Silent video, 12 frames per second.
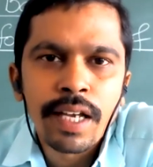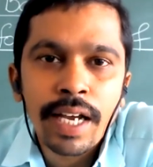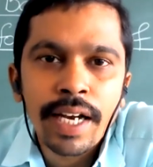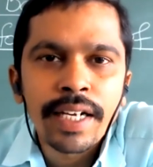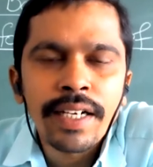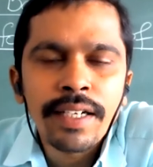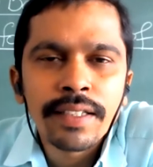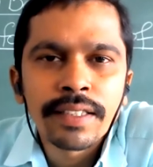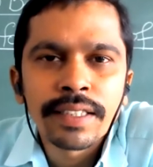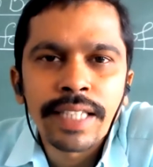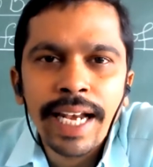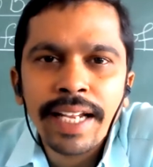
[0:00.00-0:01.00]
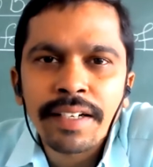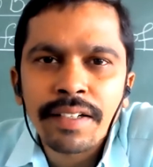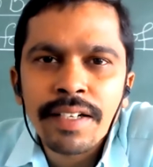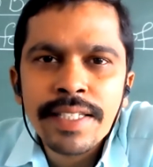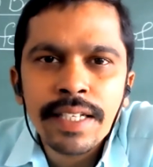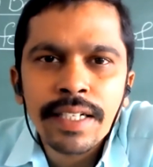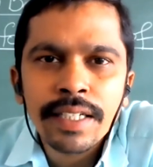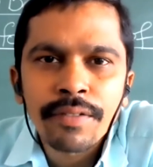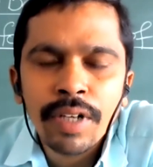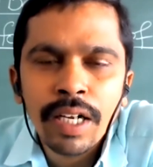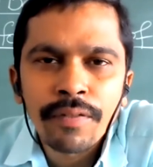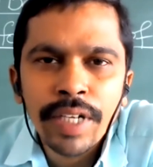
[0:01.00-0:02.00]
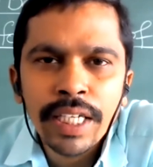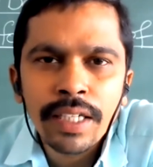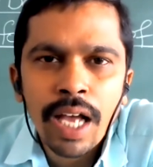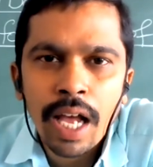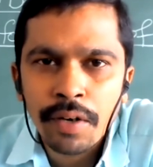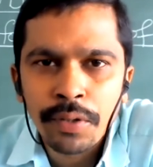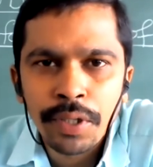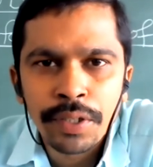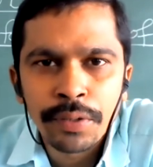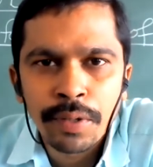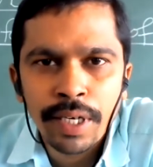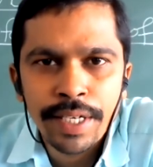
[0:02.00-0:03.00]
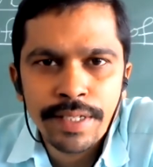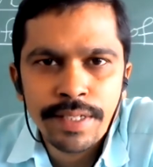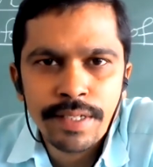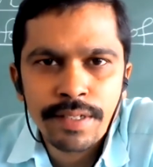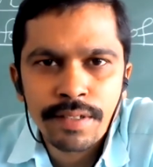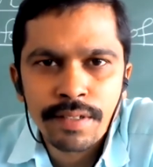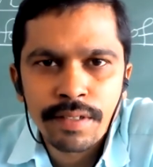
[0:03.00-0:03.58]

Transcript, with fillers: And the electrons are revolving around the nucleus.